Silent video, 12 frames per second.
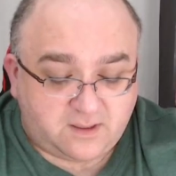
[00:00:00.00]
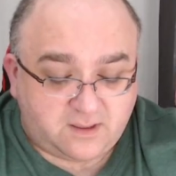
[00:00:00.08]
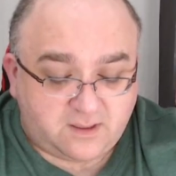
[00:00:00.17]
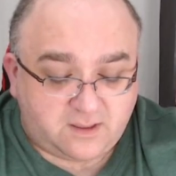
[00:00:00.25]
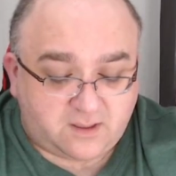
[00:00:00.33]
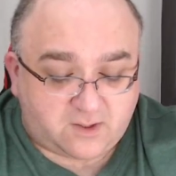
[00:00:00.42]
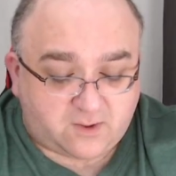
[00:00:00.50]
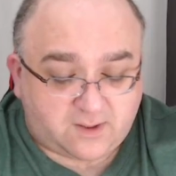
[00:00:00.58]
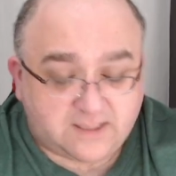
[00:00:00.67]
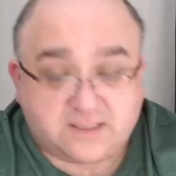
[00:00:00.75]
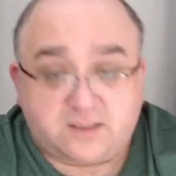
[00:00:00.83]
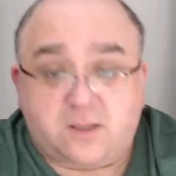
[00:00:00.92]
Her
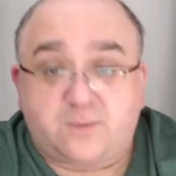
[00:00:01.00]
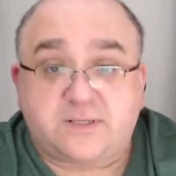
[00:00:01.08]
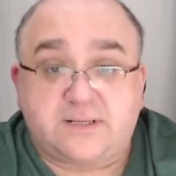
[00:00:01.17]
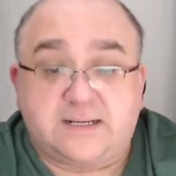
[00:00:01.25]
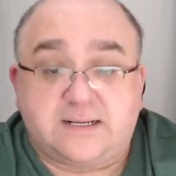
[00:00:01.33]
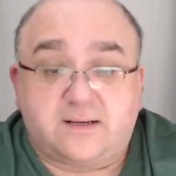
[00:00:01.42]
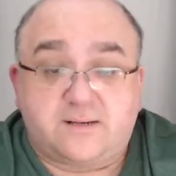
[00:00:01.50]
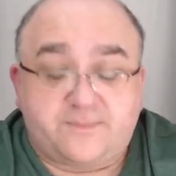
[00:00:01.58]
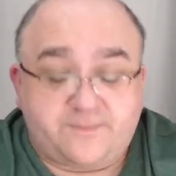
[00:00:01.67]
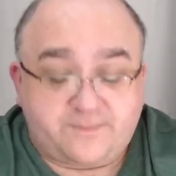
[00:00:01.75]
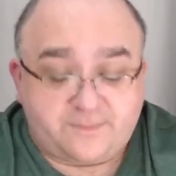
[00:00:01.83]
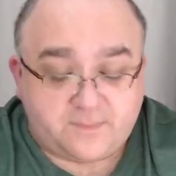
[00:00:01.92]
eyes are lopsided.
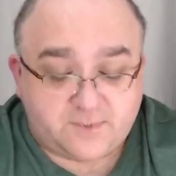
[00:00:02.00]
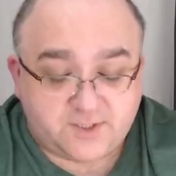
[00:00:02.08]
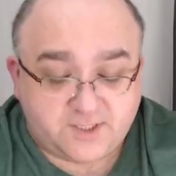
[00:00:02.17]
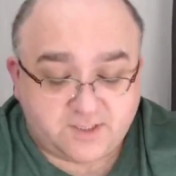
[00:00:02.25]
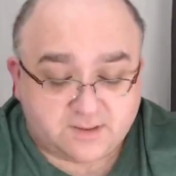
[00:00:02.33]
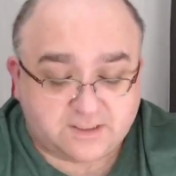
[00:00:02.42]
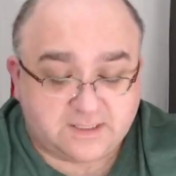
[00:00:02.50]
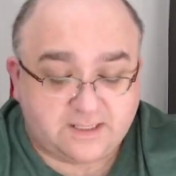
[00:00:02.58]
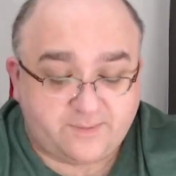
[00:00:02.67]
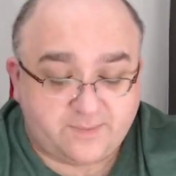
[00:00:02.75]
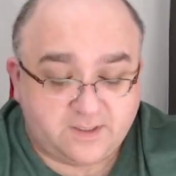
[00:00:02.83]
She looks at him.